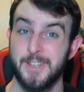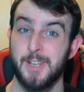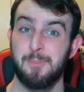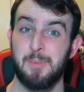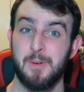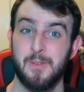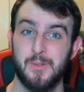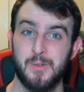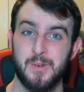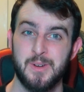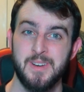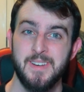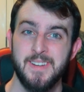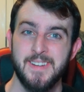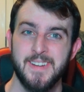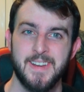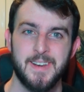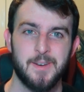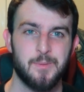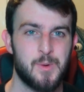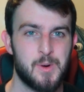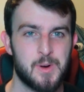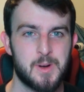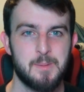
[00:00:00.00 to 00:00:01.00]
What is up,
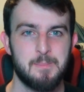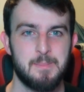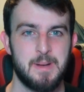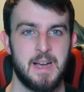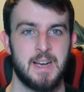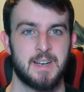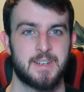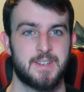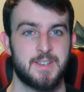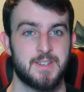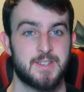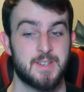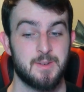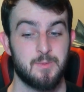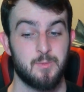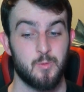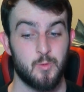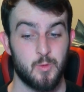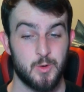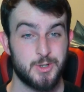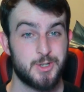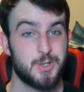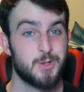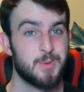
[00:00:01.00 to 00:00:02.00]
everyone, and welcome back to
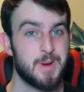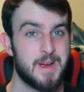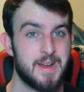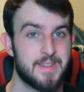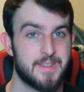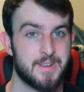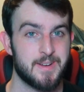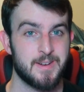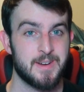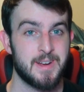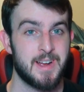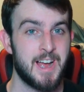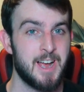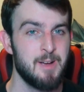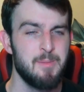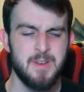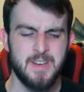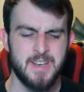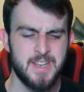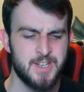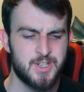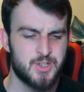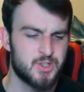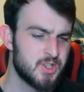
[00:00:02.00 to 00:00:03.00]
some Would You Rather.
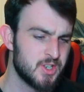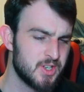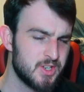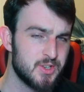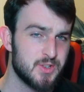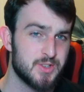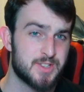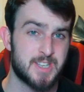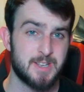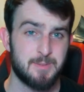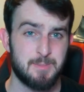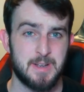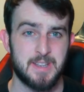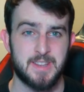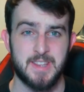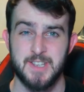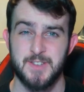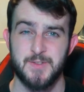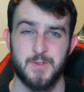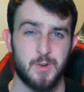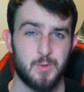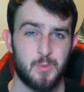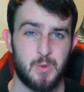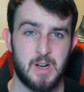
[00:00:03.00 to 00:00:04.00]
I've been itching to do something
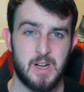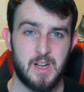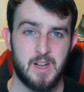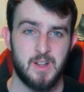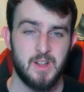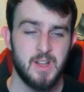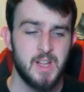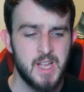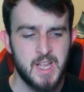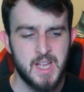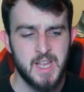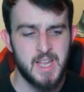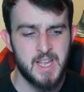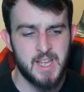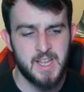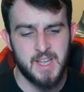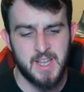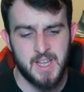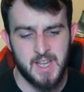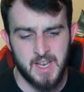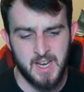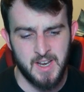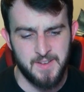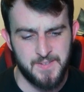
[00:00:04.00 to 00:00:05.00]
like this for a while,
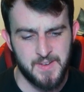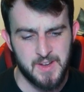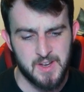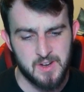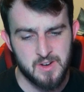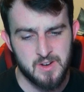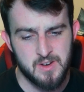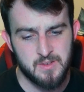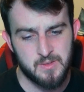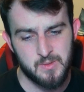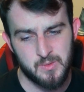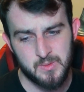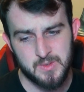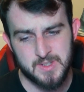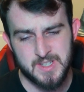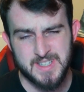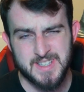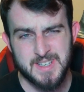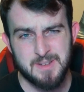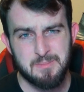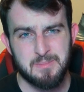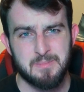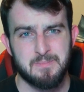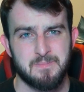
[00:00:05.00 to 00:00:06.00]
and I figure
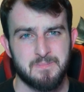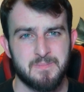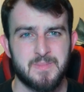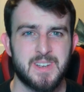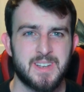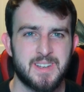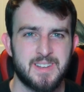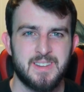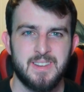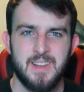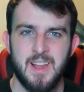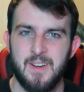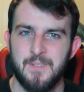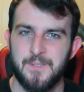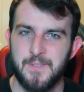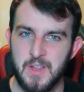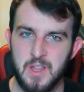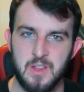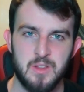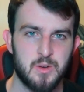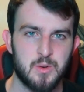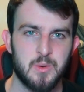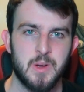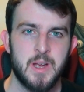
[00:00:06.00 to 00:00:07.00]
since I'm
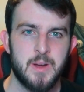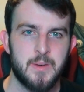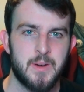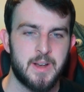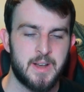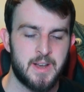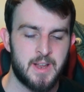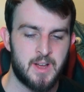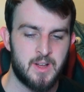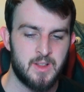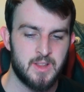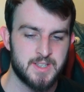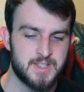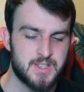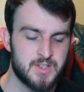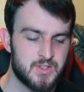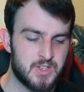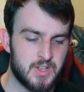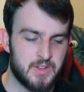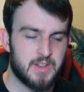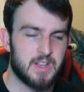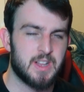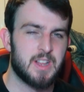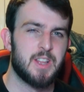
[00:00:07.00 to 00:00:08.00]
not feeling great right now,
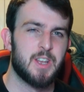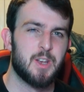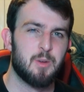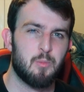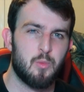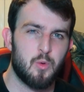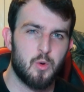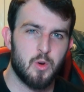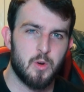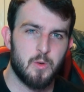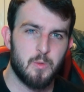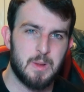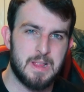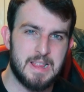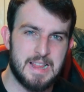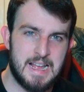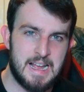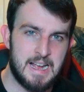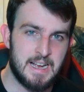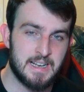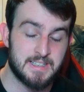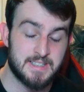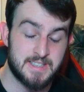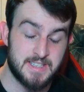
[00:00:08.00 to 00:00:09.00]
let's do something a little more
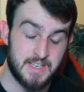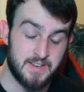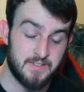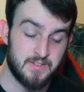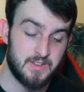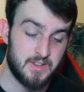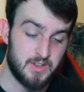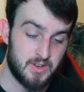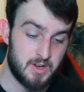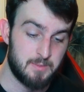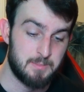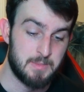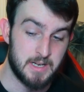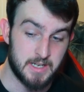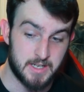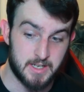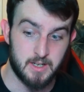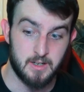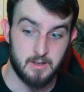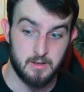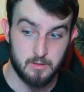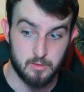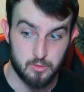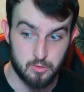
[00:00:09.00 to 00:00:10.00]
relaxed, even though I
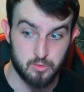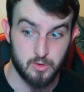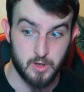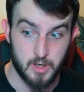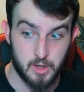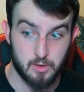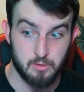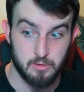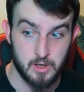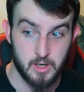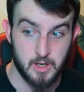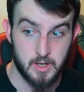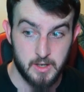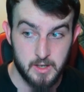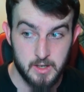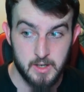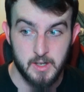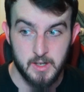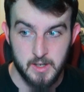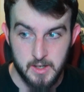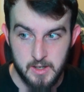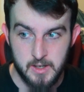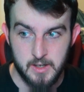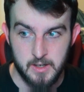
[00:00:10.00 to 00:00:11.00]
might get a little cray
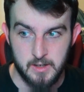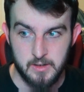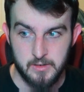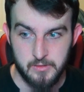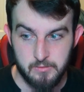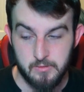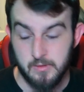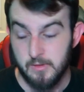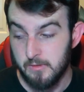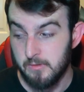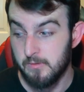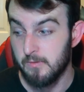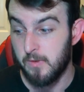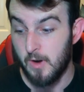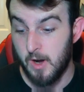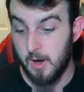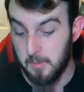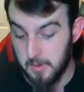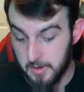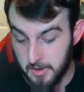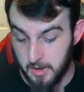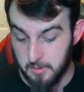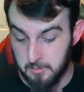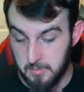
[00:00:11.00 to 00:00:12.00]
cray and
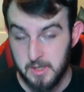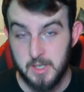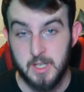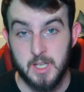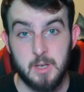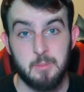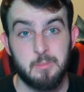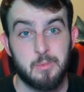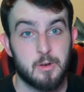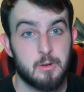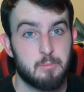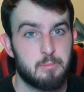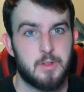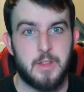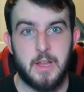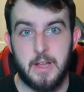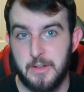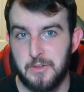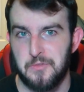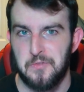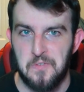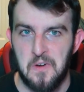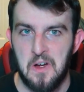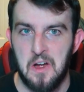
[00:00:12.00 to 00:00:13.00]
vomit on my keyboard,
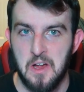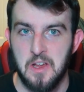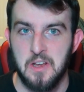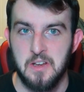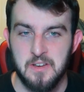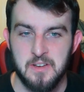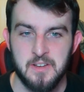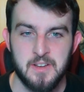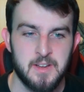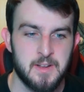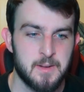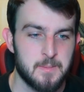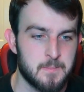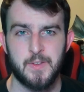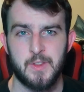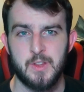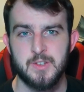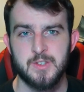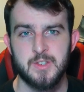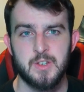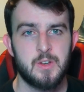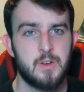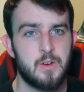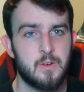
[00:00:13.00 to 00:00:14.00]
but that's fine. So, yeah,
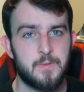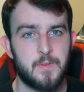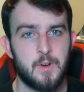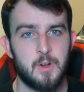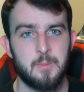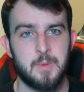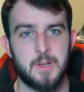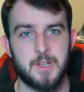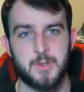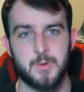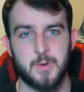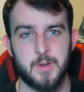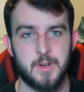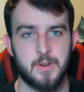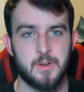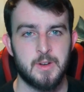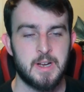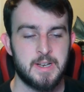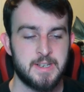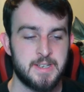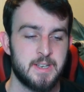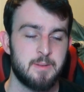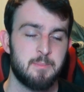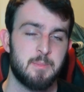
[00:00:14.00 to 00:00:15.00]
for those of you who don't follow me on
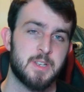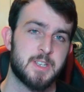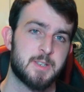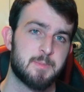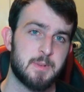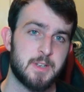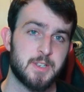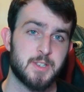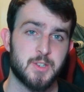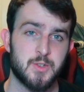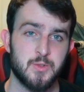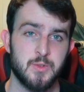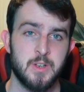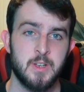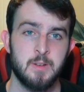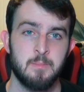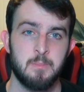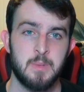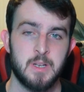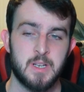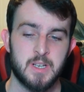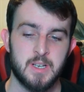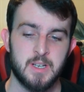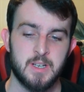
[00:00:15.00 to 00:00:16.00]
Twitter, I did miss my
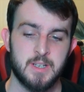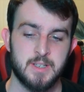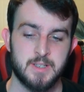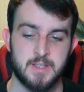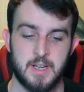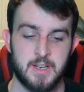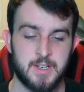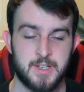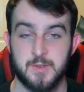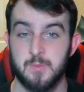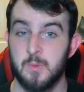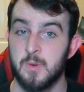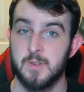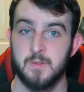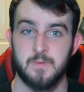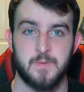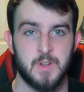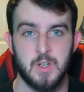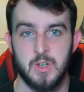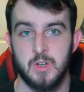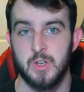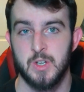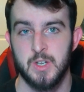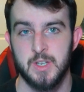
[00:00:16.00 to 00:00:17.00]
stream because I just
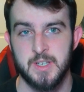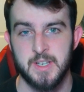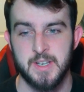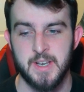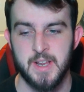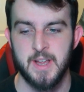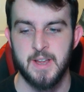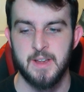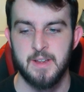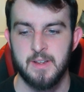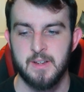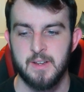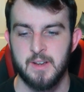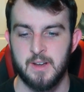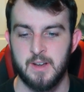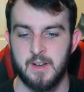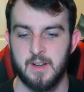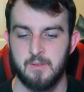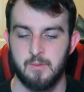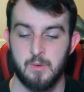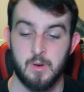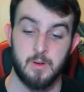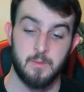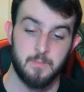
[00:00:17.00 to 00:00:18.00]
wasn't feeling good today.
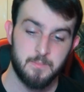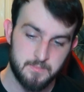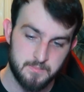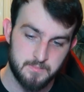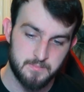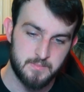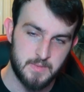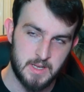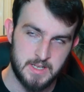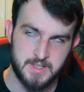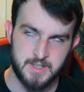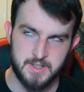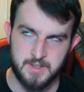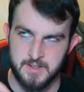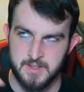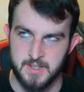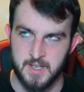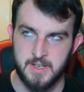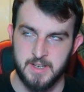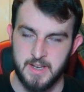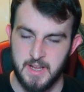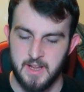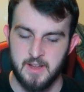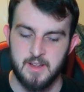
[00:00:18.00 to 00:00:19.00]
Uh, well, as
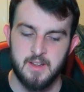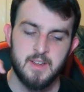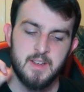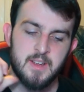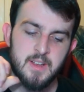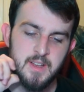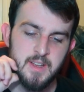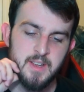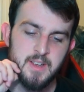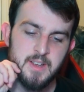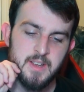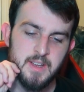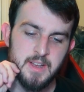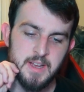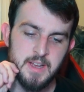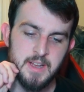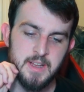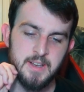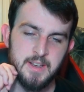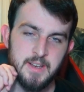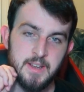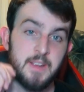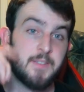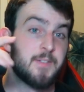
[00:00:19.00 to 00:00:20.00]
in Sunday,
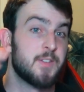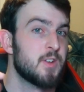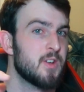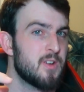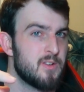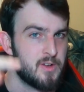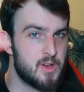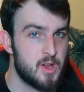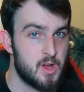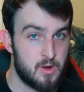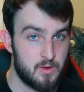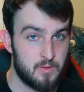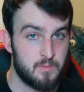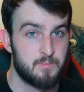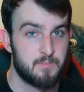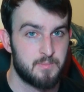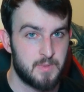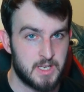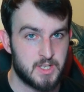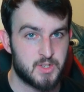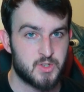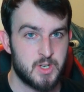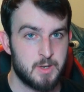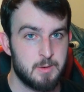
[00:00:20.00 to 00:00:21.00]
and if you don't
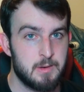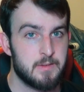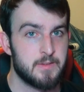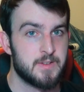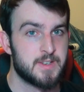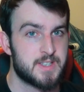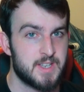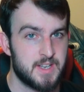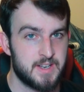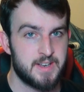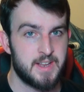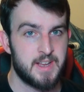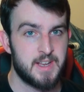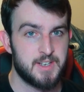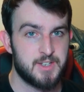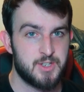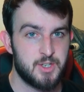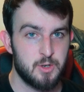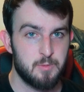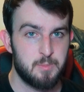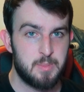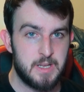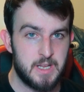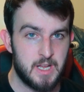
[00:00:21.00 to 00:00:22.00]
know, I stream every
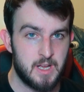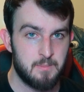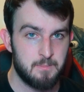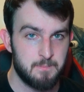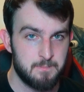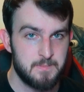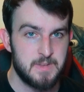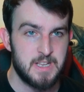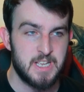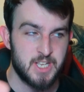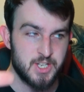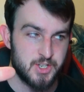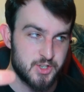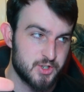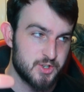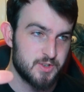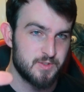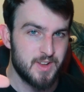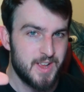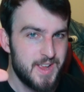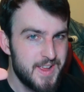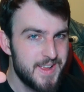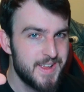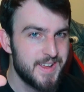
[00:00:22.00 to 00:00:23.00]
Sunday at 2 p.m.
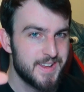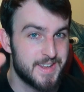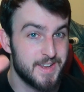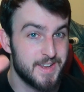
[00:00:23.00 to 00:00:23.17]
ish,